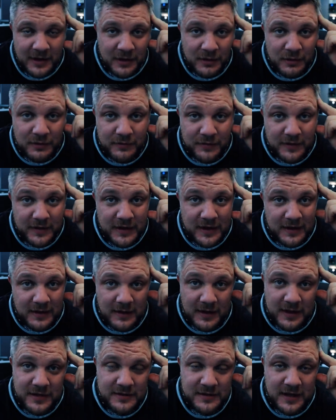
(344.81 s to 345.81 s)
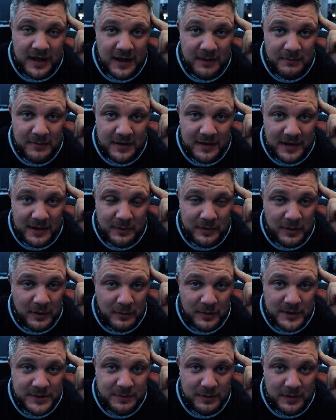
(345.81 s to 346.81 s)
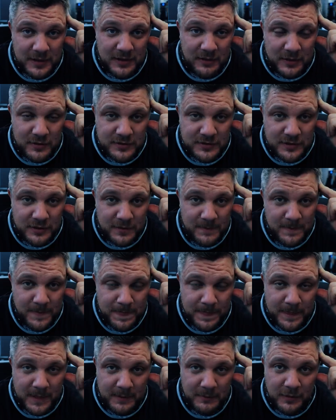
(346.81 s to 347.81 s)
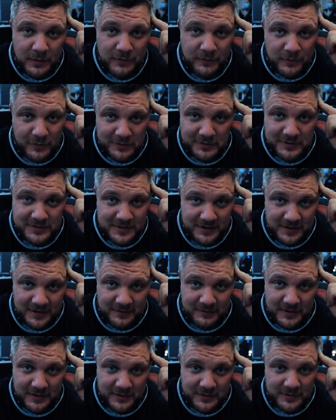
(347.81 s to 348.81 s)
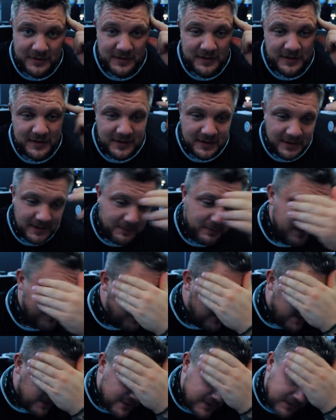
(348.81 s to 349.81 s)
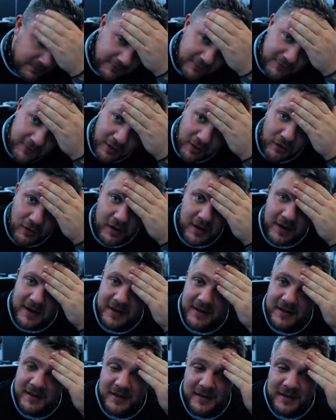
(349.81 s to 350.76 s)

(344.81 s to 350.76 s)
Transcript: Hopefully you had a nice time in with the Whispering Lodge, Tom. I'm looking forward to seeing that video. I believe you did some vlogging.